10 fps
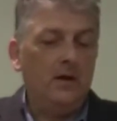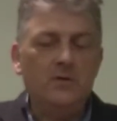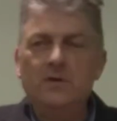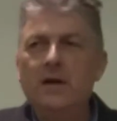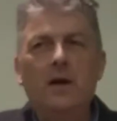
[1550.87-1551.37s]

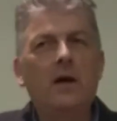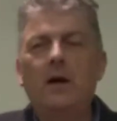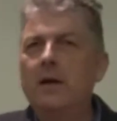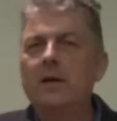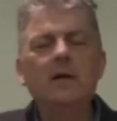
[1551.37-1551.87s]
And she said,
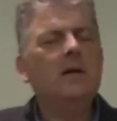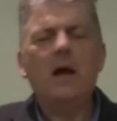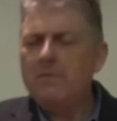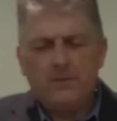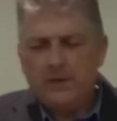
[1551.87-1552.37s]
I, I can
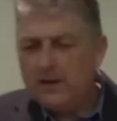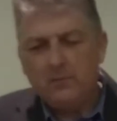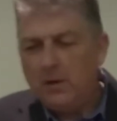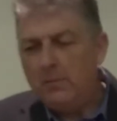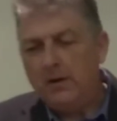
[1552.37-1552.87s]
never
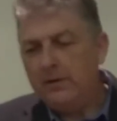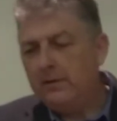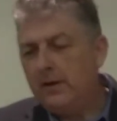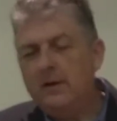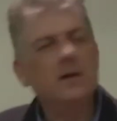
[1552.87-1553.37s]
forgive my
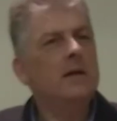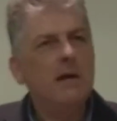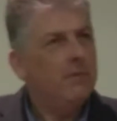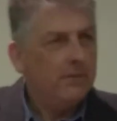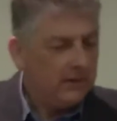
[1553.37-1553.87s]
mother. I can
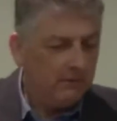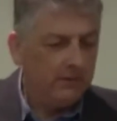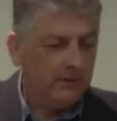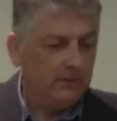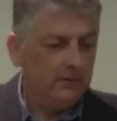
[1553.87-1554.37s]
never
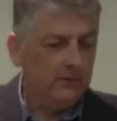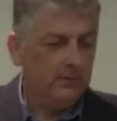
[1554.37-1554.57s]
forgive her.